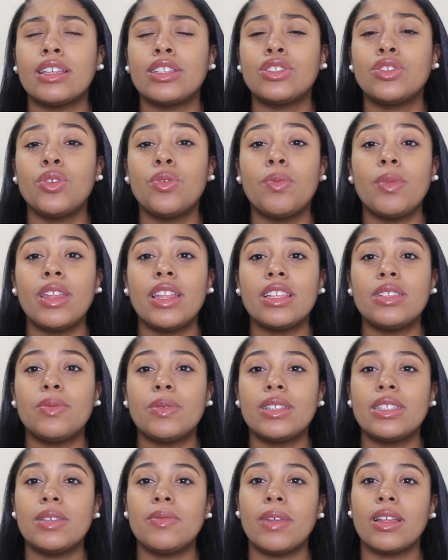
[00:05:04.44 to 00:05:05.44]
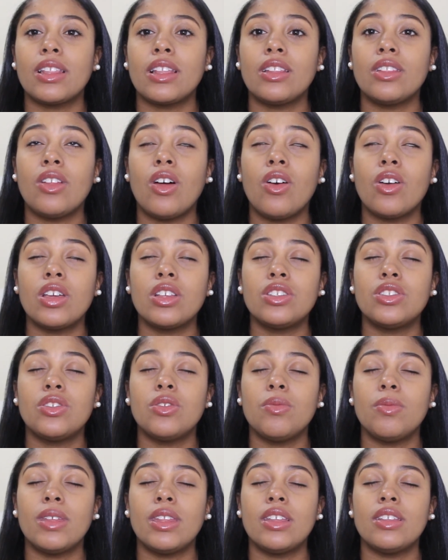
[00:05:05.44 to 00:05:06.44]
like 2 minutes, but it seemed like the longest
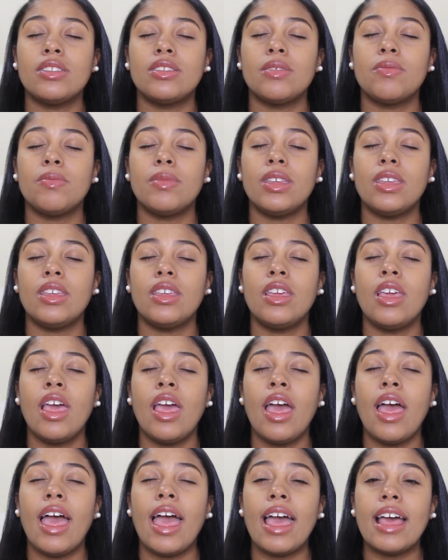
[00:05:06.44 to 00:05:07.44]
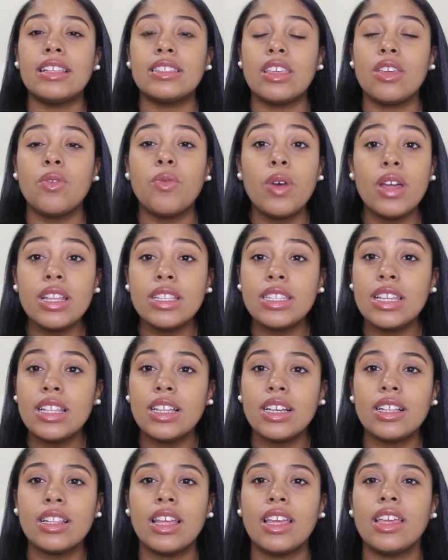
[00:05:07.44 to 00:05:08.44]
2 minutes of me asking, what does he
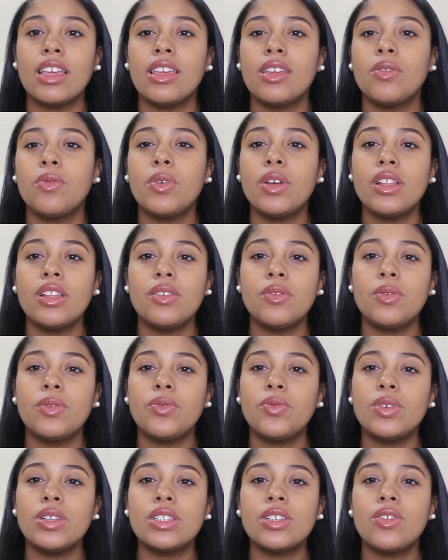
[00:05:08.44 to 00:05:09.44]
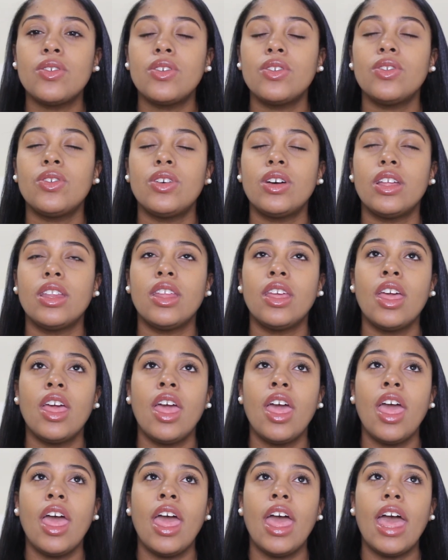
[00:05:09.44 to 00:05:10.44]
look like? What's going on?
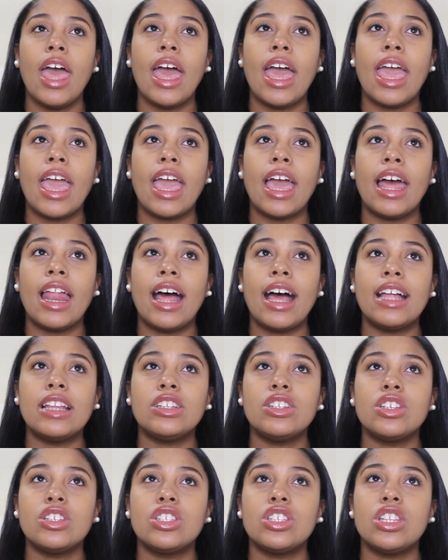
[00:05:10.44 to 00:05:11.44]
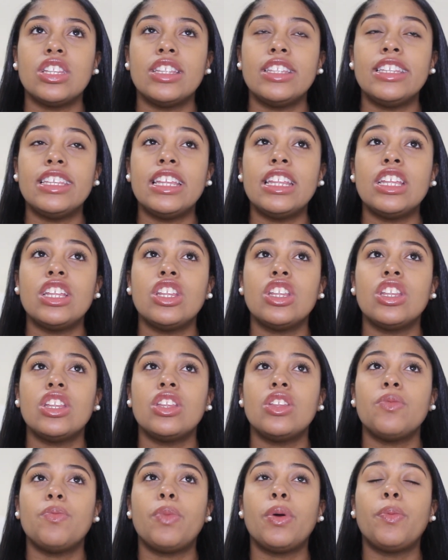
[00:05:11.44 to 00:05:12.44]
And I just didn't
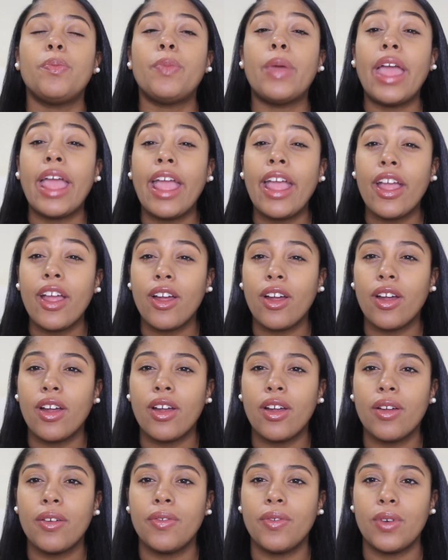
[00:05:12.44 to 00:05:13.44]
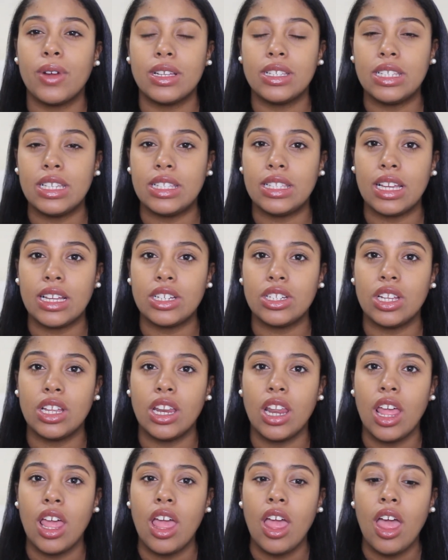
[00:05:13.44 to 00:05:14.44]
prepare for a
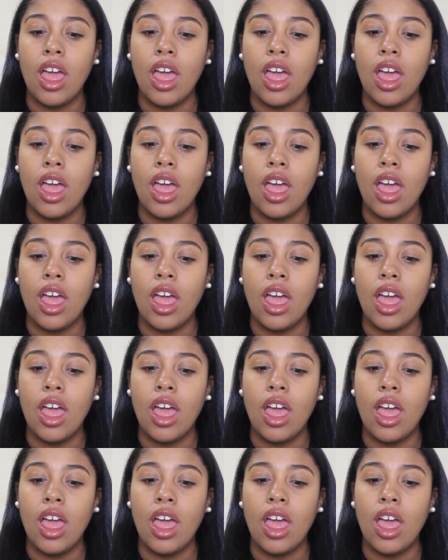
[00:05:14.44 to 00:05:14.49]
C-section.